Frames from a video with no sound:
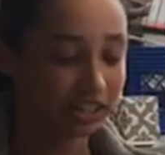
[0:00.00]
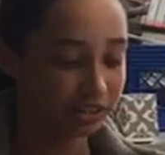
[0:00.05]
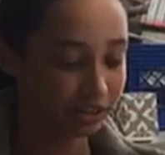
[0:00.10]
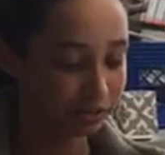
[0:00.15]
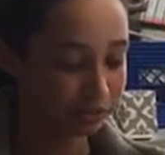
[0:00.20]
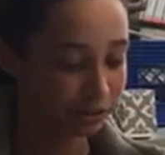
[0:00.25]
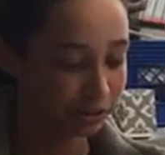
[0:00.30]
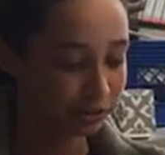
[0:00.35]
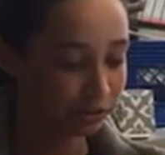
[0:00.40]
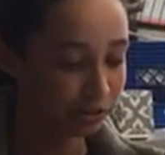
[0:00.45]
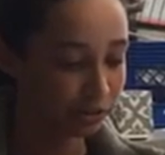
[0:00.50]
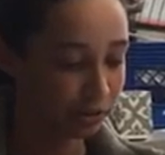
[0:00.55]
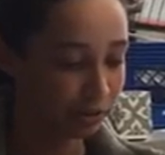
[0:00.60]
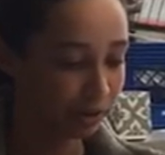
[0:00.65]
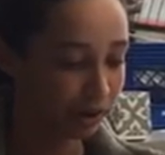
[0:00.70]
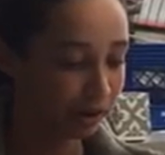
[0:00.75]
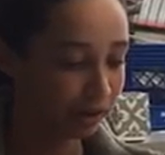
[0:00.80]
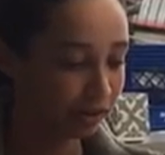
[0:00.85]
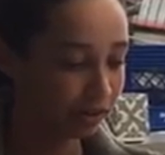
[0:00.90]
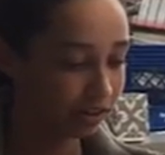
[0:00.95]
an interview
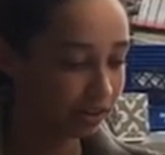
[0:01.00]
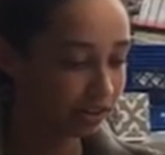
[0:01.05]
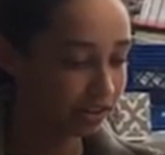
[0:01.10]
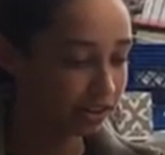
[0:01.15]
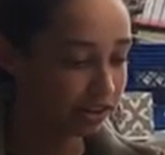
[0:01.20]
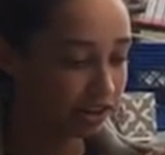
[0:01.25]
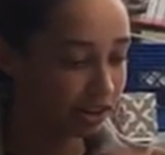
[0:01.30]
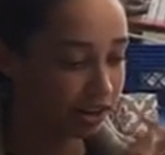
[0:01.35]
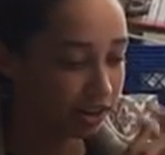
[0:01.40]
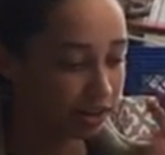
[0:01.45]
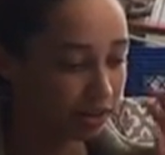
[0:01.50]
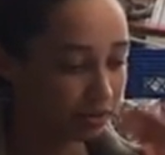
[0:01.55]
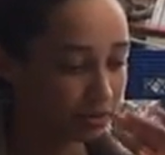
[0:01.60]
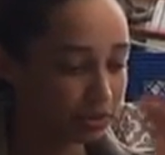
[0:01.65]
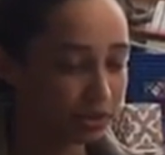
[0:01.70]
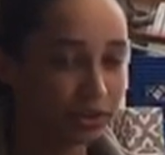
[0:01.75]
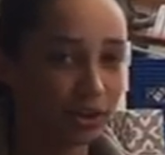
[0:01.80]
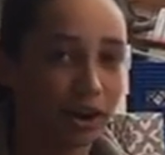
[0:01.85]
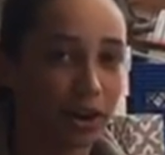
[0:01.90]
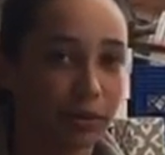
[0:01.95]
about
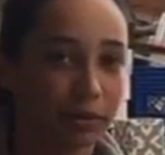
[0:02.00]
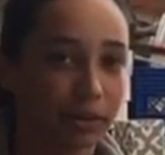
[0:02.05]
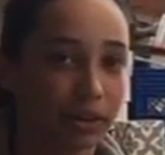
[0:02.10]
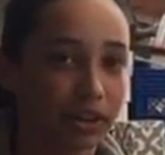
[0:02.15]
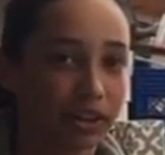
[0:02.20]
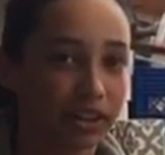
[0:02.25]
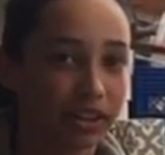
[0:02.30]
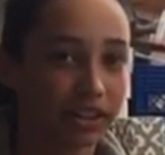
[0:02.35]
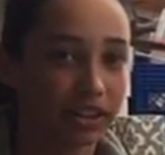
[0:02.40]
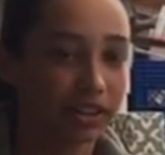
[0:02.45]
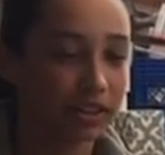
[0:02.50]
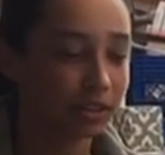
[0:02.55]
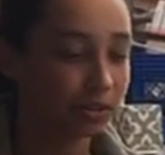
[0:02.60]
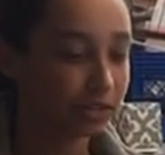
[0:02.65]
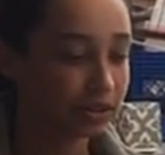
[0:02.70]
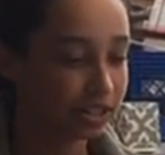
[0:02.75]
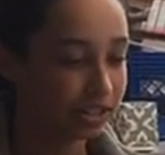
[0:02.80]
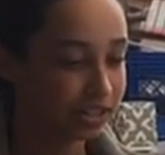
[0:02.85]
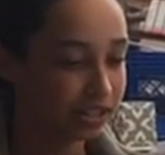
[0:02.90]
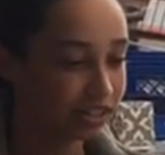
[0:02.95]
Mr. Hobkirk, who
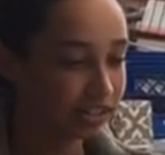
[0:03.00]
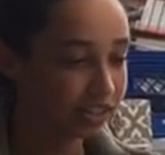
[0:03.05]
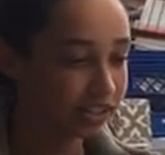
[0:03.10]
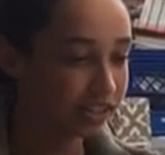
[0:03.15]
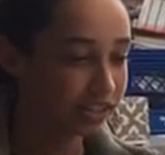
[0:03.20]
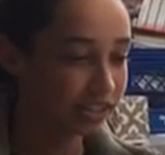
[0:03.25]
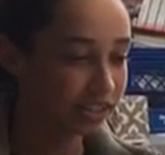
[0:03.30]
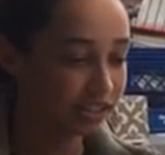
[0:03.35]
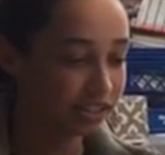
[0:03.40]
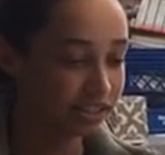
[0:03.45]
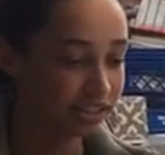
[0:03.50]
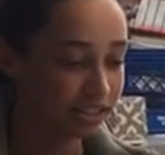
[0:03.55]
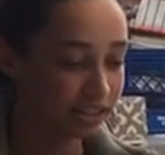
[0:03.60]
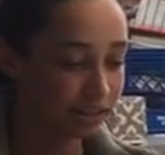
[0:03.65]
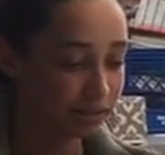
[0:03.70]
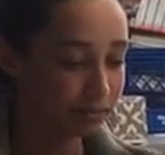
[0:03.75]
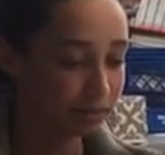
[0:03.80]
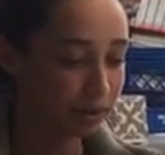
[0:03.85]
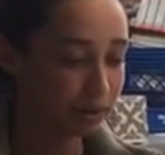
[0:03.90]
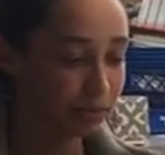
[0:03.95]
is
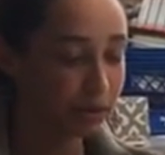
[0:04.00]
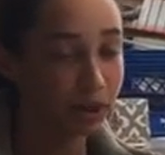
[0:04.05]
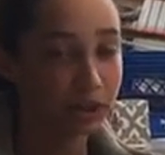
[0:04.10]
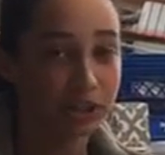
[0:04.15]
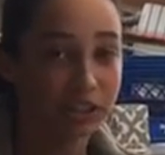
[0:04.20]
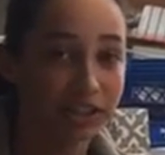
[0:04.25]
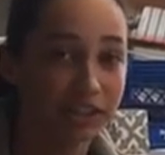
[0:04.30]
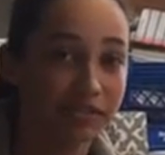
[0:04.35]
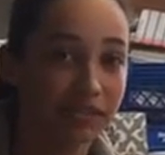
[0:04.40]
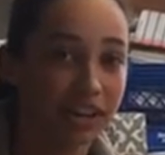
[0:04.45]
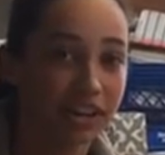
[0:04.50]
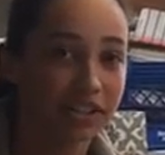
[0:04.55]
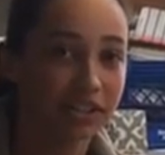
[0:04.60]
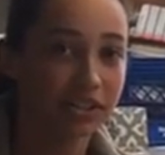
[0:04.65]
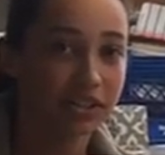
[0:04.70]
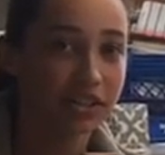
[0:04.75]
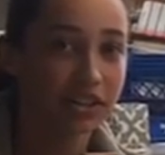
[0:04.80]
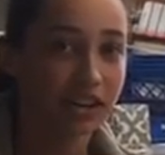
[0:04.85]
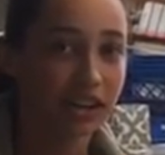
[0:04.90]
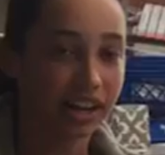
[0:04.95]
my project
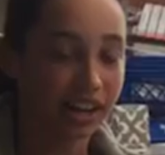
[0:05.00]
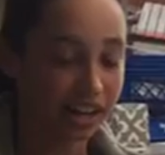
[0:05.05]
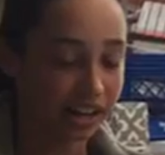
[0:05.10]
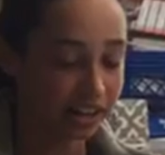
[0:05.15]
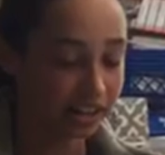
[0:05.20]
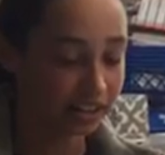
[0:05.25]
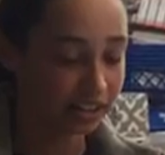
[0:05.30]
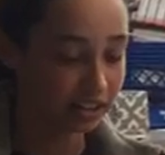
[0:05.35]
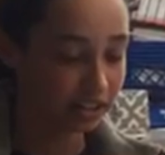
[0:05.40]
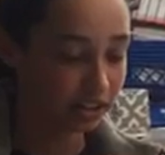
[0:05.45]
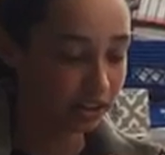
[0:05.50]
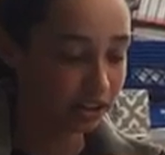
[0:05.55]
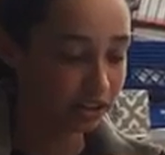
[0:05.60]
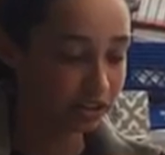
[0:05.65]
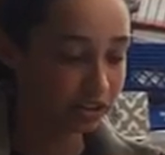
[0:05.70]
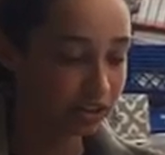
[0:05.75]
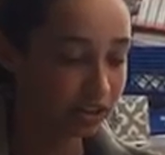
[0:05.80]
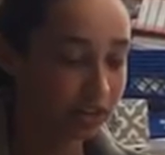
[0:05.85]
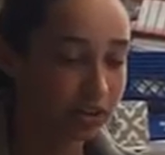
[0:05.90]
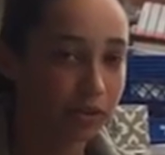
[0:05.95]
advisor and
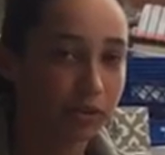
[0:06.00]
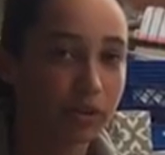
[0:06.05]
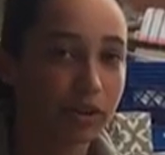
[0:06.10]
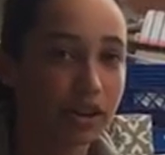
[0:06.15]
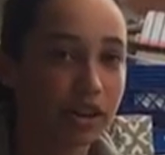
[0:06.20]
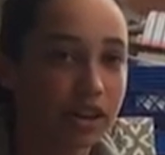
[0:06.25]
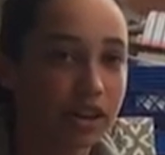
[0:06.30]
also